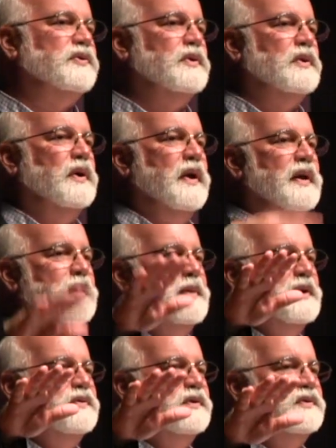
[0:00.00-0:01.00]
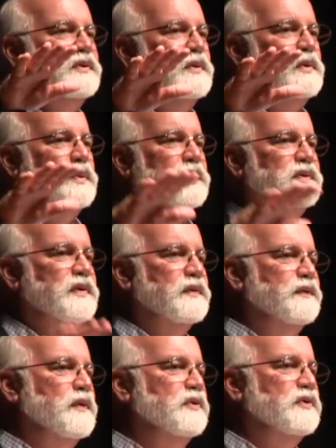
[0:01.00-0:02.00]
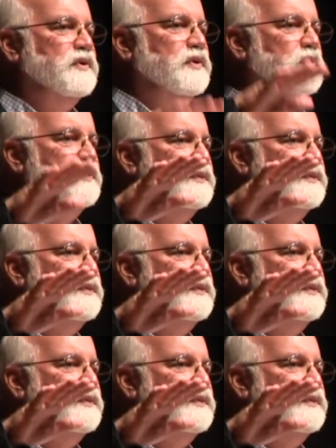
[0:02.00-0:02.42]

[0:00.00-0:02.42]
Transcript: school. Our elementary school was the first two